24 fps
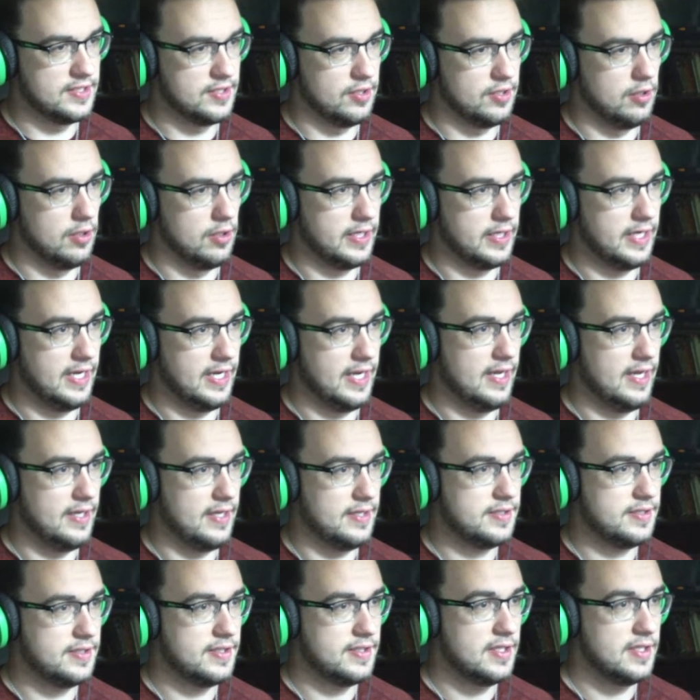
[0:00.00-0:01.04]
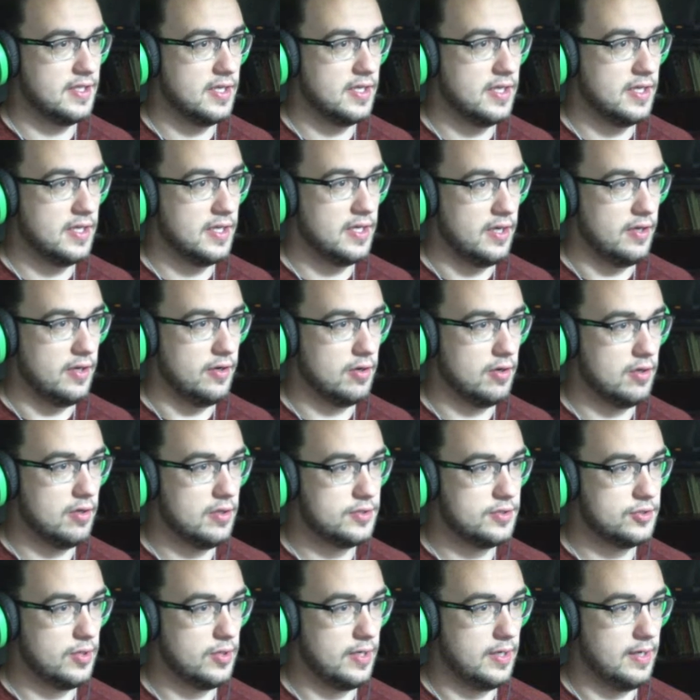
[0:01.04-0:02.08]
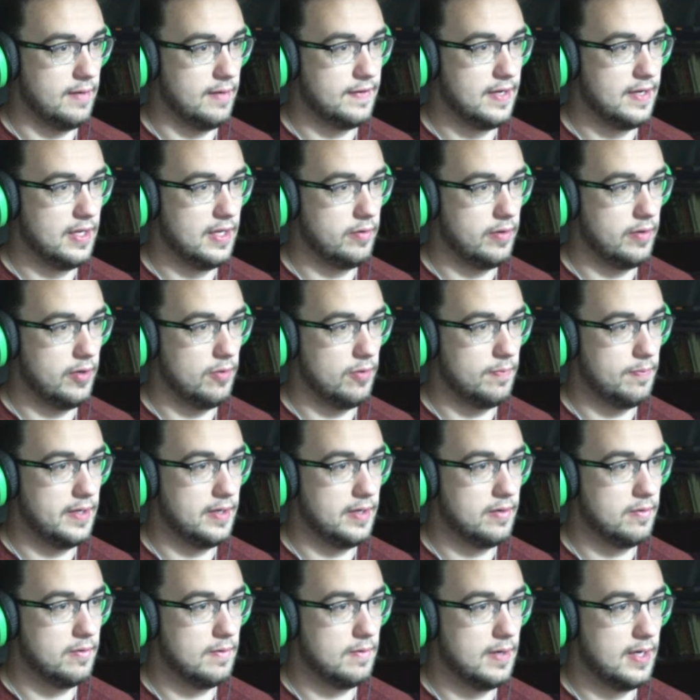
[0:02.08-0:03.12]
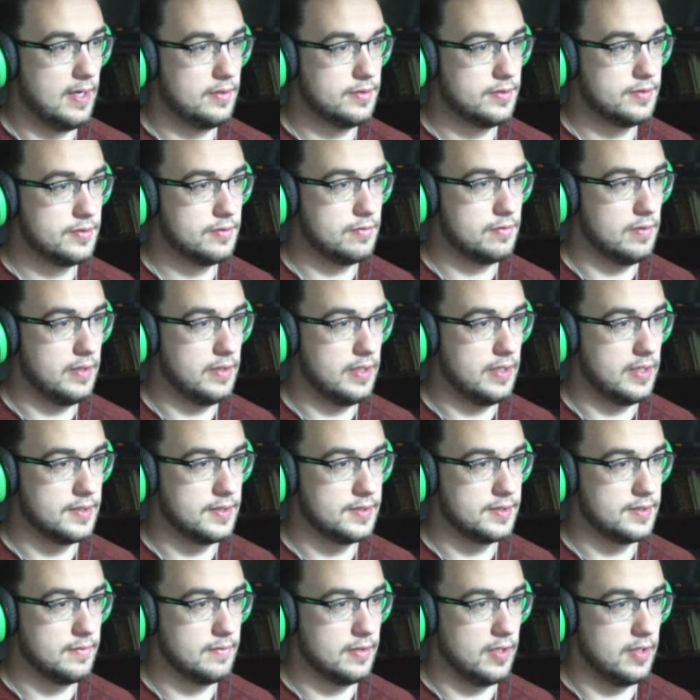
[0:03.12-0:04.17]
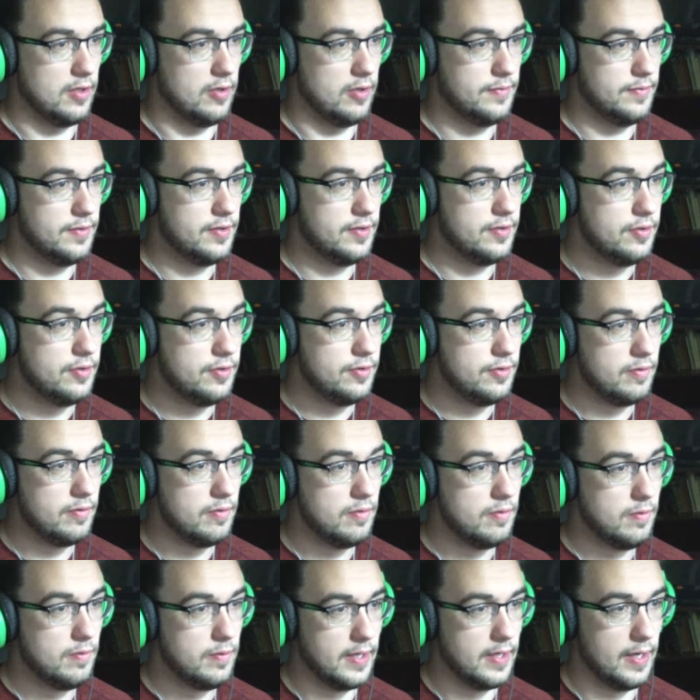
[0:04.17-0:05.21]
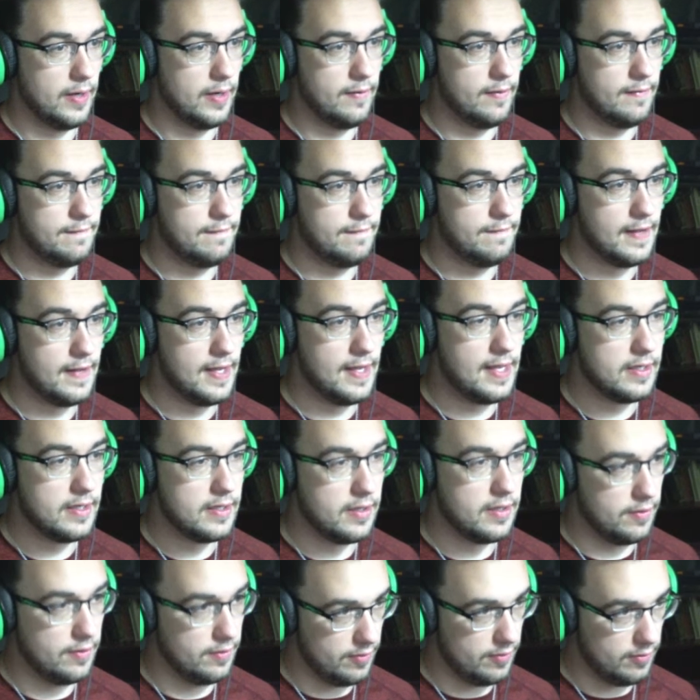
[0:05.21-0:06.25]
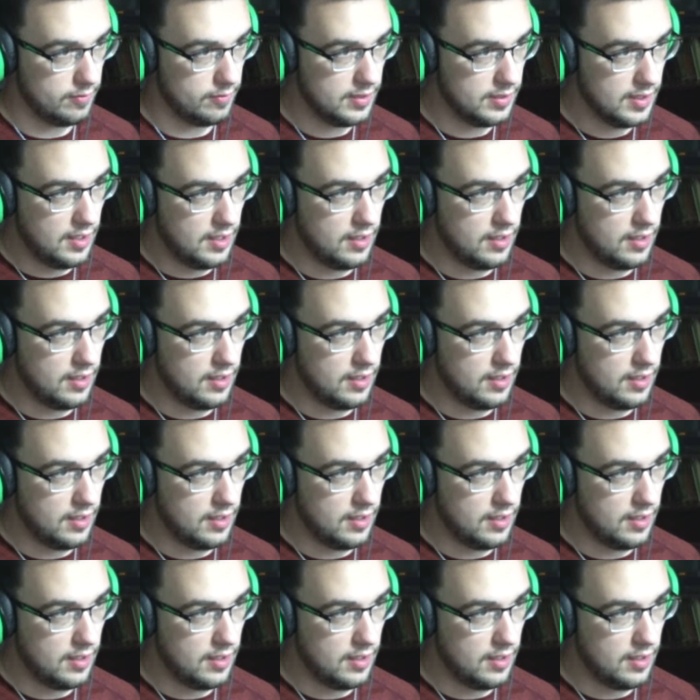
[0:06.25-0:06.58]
to look at. An artist's triumph gallery opening wows critics. Some call him the new Caravaggio.